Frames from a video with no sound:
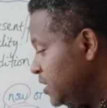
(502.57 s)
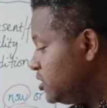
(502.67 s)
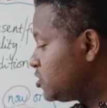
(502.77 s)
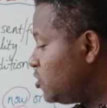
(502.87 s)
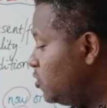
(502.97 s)

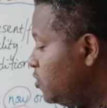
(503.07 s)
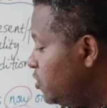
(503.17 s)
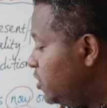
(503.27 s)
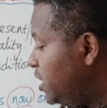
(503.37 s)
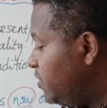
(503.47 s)
So
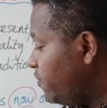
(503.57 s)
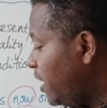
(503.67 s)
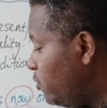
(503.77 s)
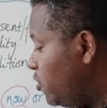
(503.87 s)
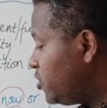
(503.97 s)
if
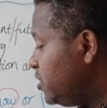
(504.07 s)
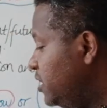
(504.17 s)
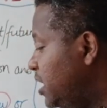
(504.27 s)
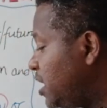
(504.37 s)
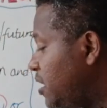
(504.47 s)
I
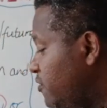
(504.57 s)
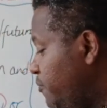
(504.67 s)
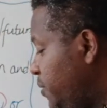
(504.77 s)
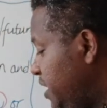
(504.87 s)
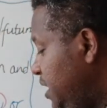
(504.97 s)
won a lot of
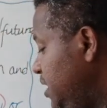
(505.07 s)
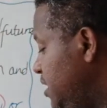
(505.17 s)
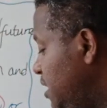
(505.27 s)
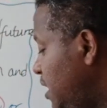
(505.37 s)
money,